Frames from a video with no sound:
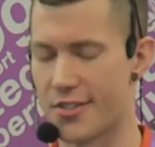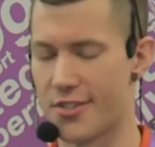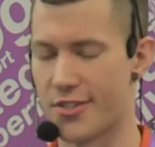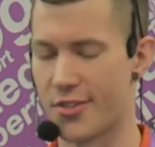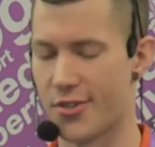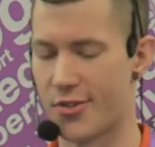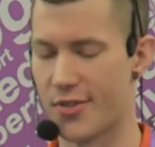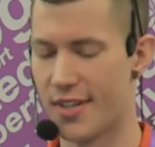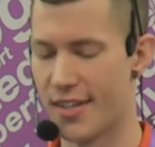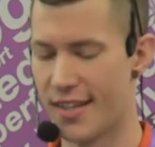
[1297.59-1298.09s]

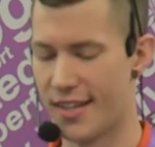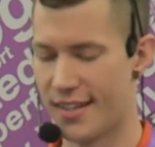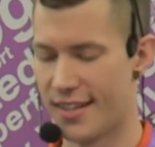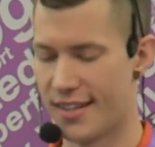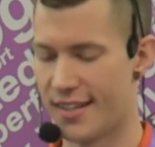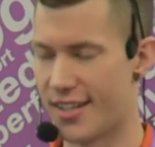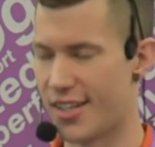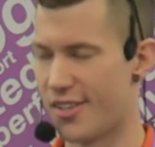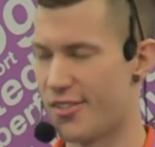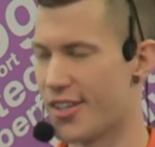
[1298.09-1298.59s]
So
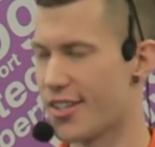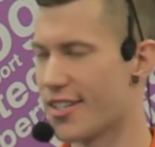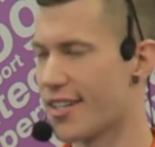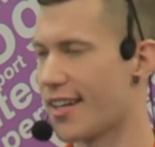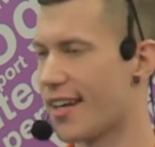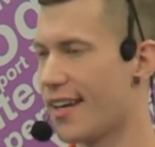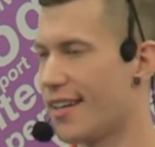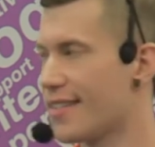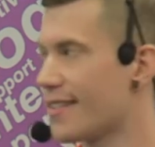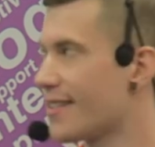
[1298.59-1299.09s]
um, there's a
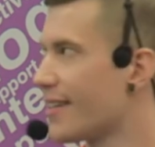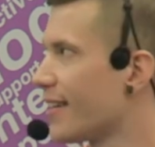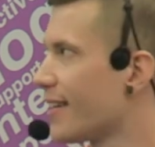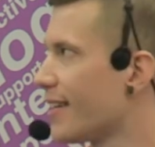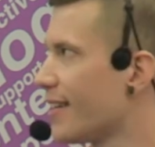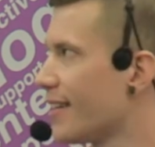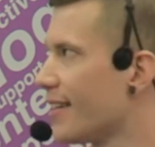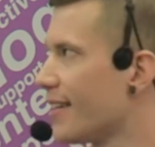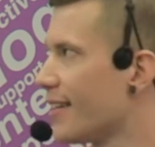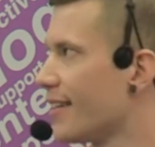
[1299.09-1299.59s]
case
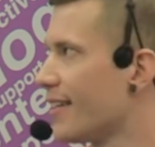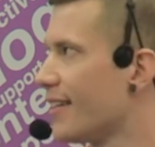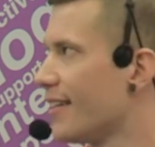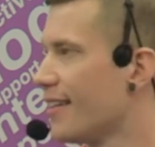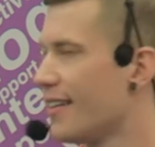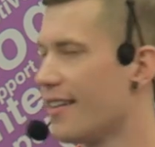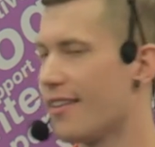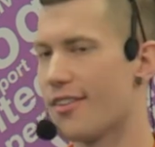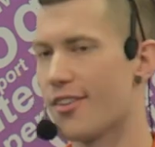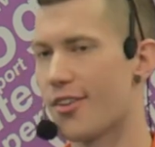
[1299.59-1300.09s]
study in
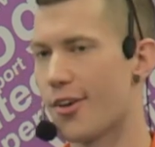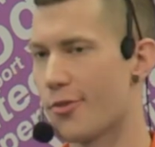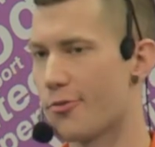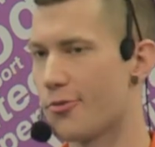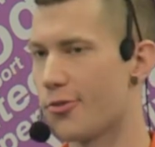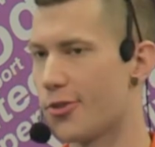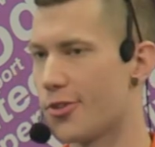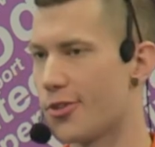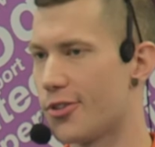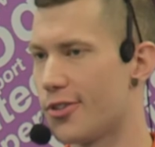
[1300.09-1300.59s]

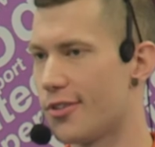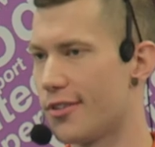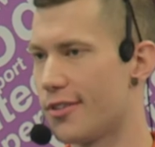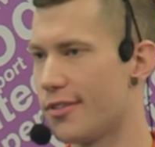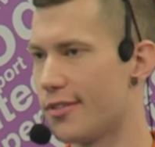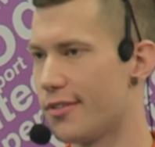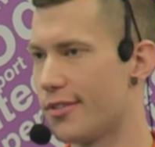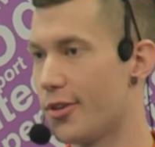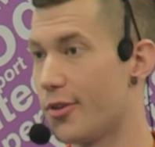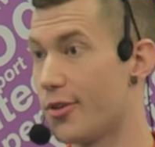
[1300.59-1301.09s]
thoughtful
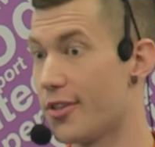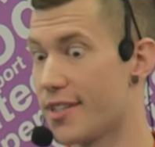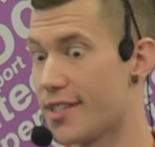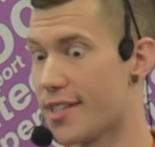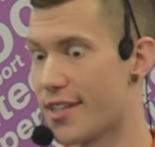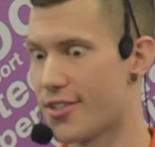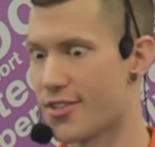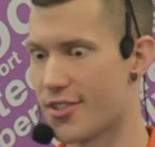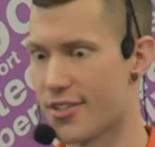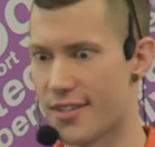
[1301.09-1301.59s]

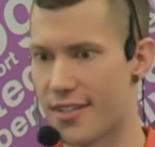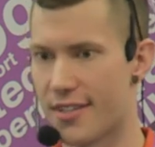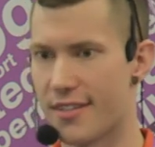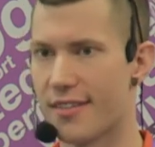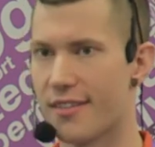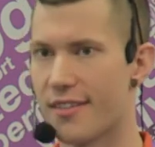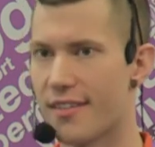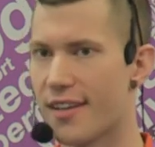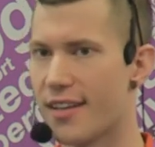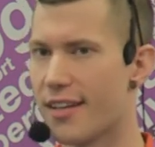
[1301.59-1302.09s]
localization
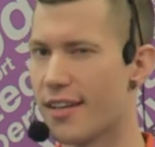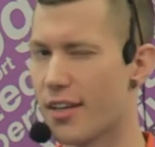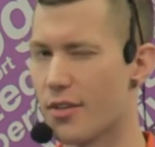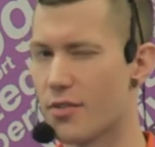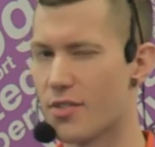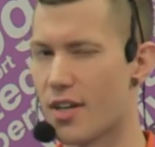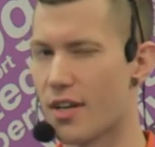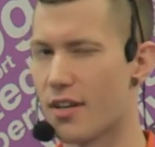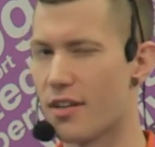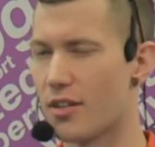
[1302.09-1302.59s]
and thinking
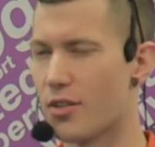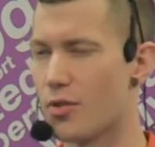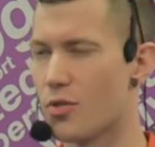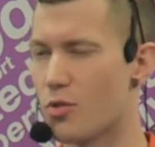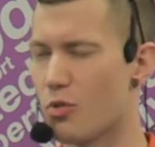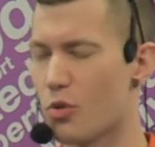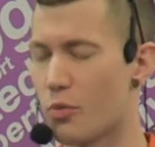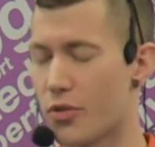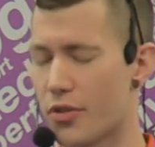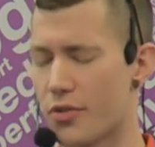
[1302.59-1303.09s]
outside of the
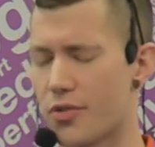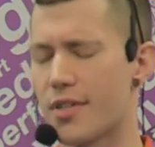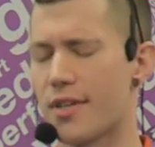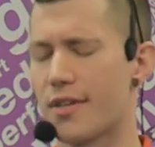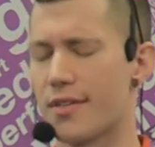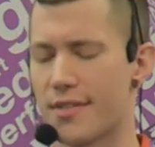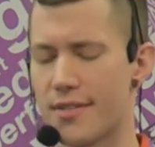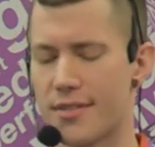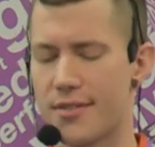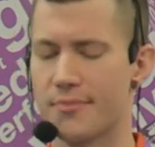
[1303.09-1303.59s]
usual
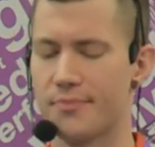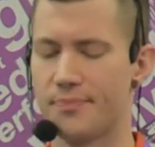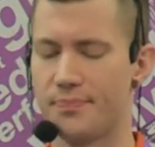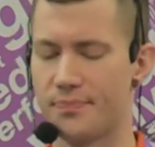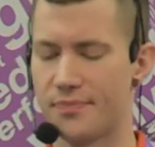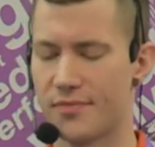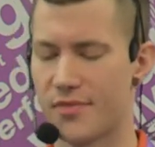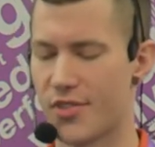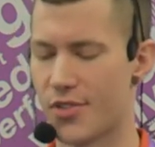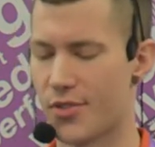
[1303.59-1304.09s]
process.
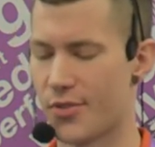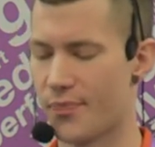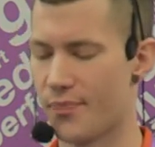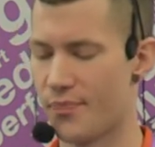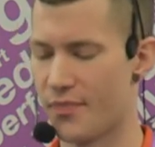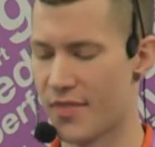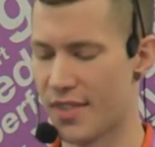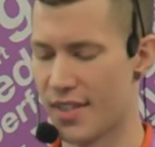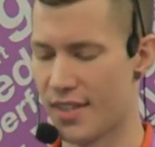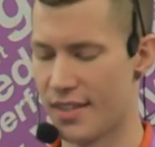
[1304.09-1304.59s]
So,
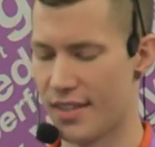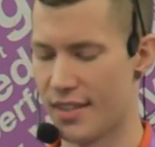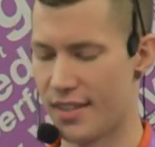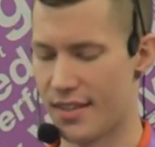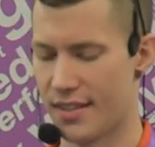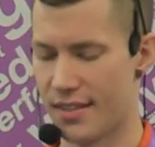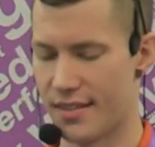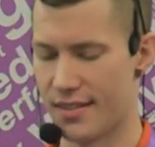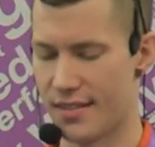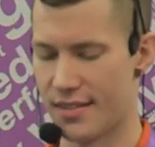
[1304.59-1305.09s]

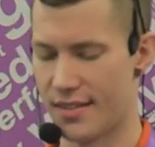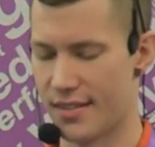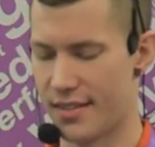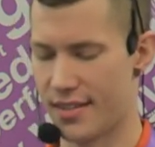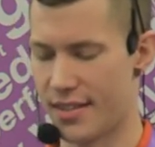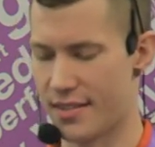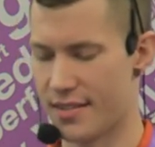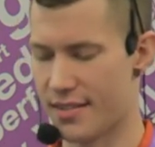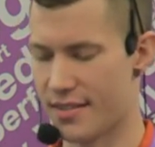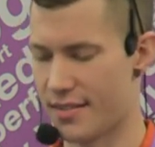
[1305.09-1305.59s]
all
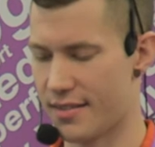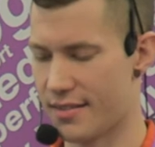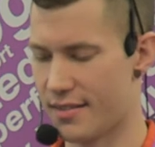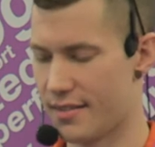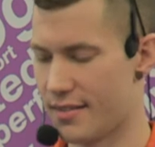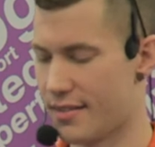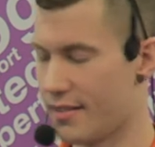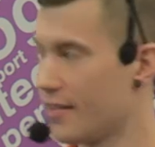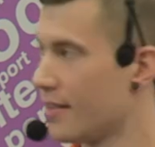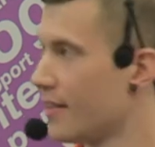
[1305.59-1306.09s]
right.
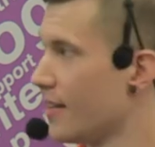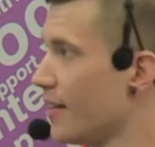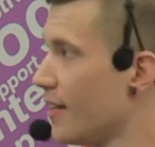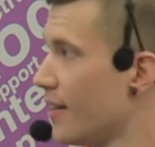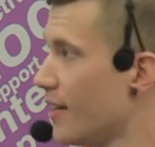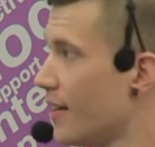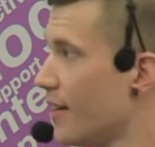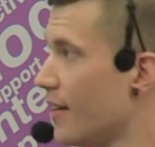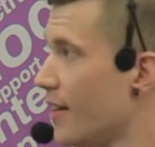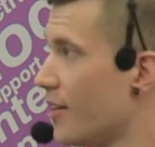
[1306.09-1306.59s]

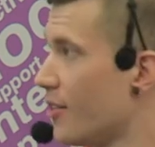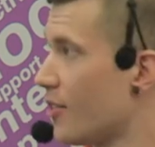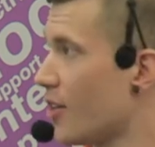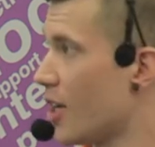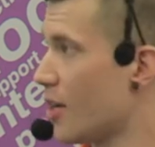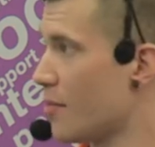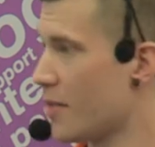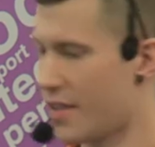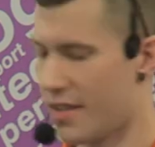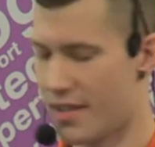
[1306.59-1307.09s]

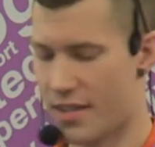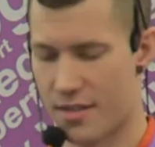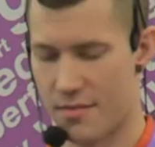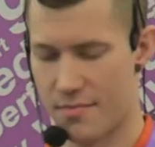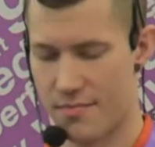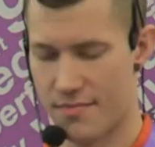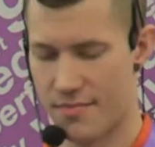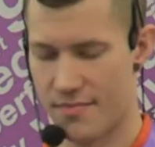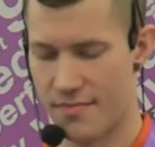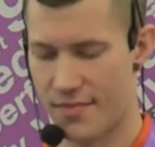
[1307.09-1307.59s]
Rob, I think
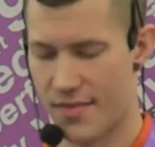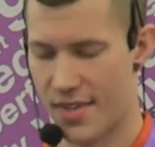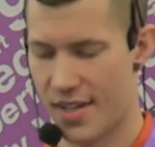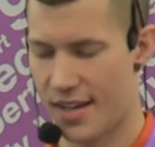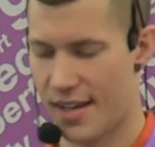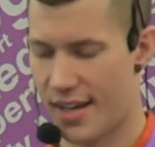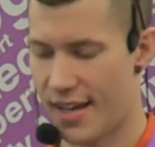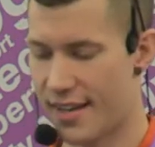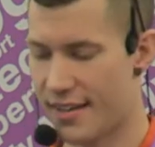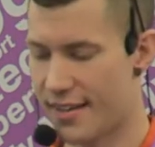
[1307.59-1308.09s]
I'm
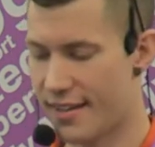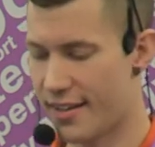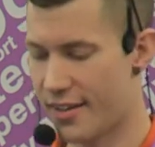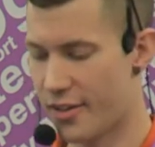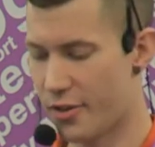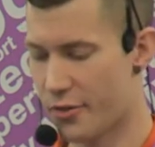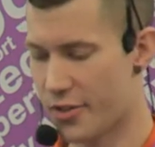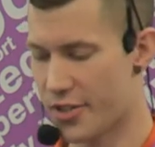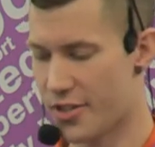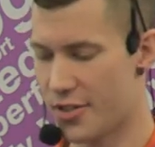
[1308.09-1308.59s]
handing it
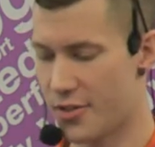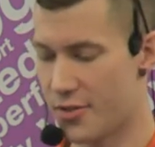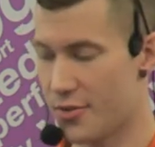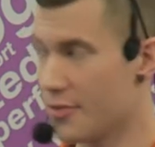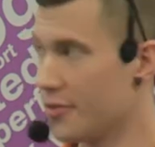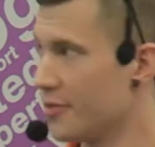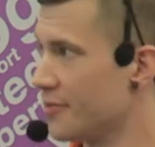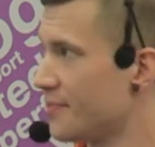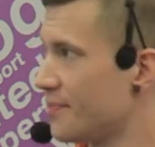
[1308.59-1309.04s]
over to you.